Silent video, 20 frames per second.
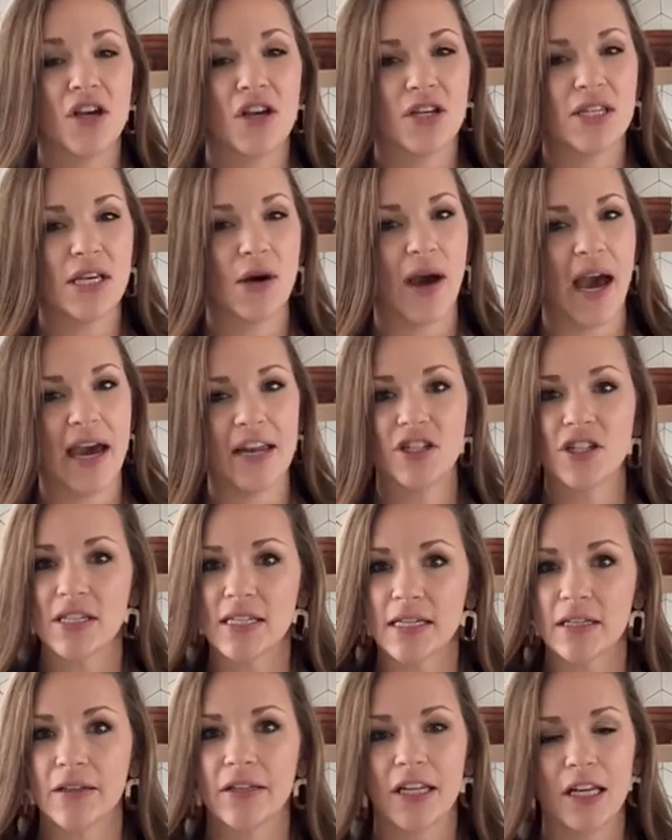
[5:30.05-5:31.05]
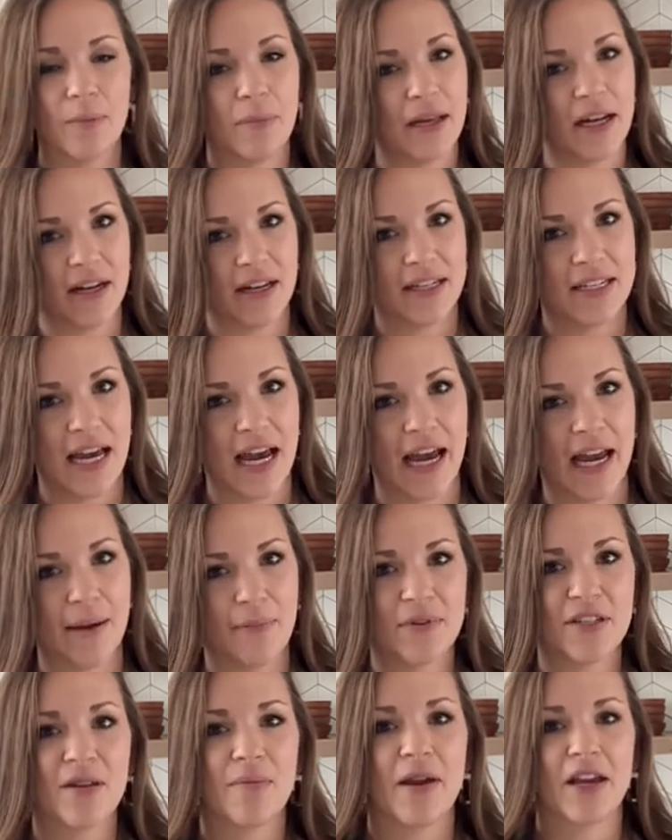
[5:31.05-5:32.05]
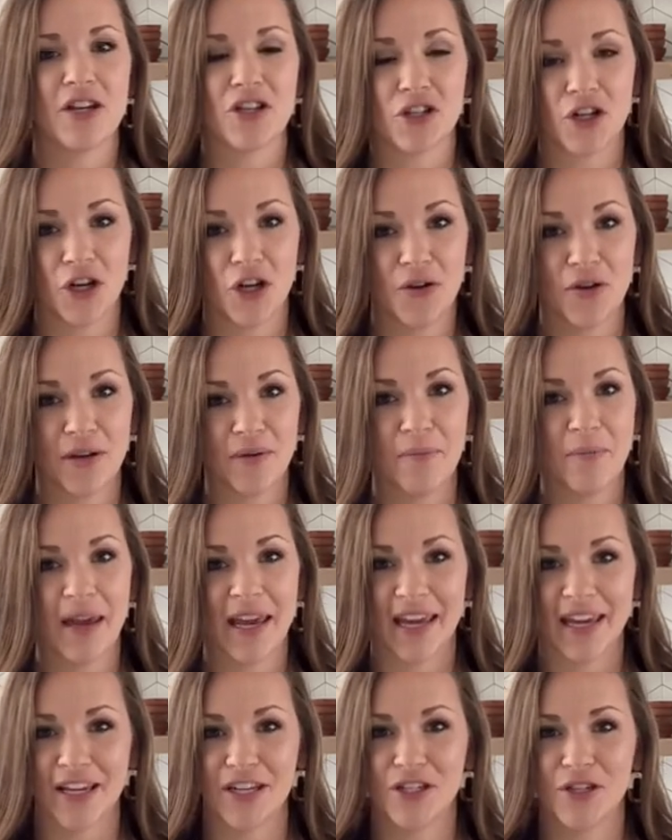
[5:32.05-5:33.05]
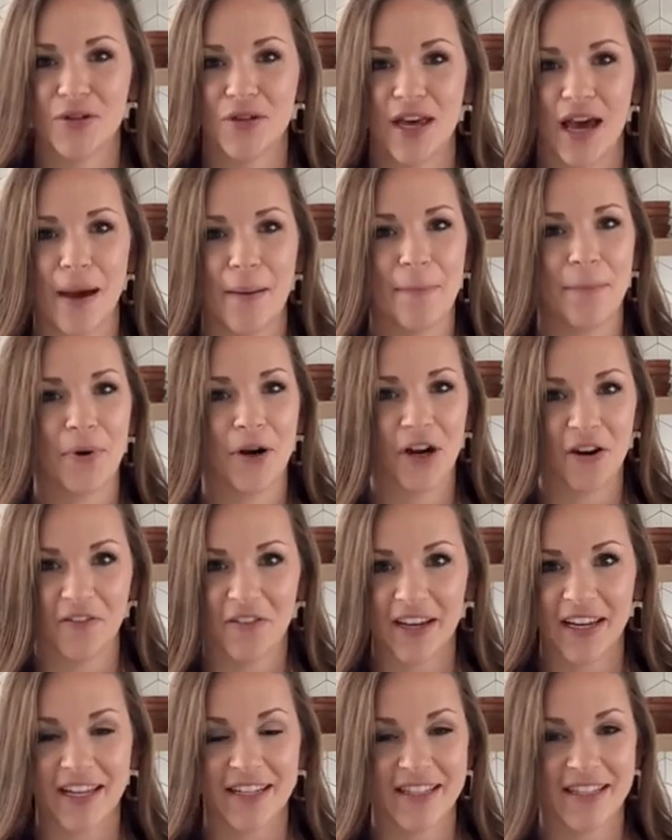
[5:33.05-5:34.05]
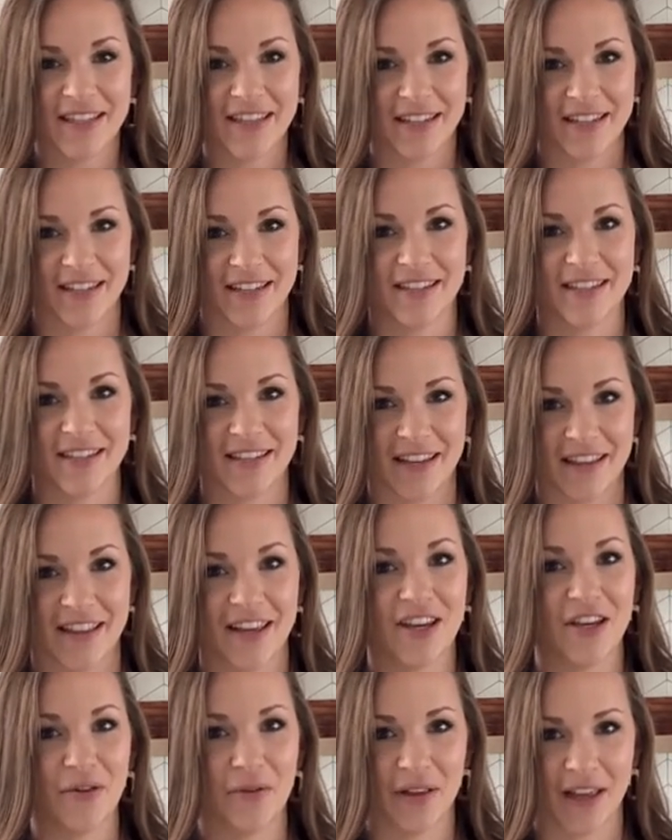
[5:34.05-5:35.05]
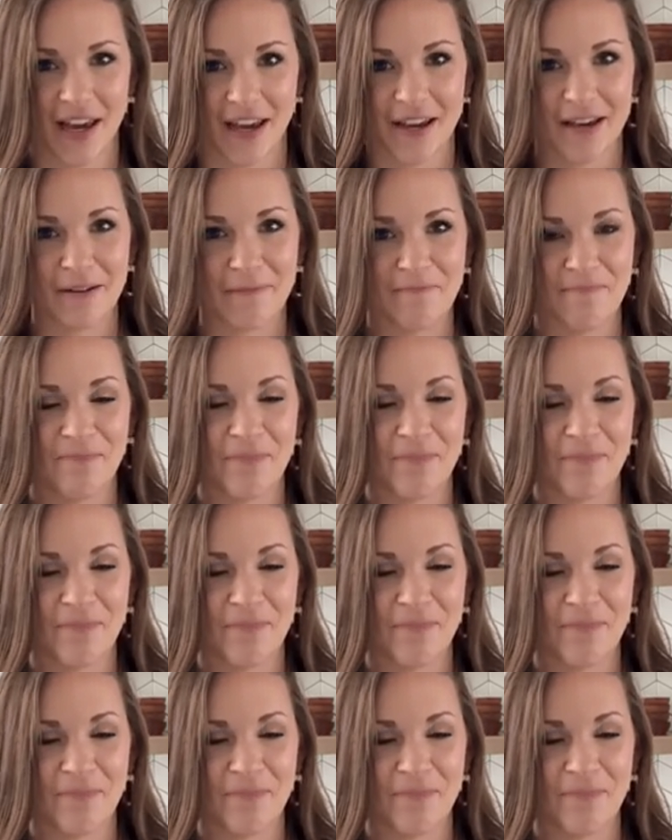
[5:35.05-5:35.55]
So add just a little bit at a time to make sure you can make it to that perfect consistency that you like.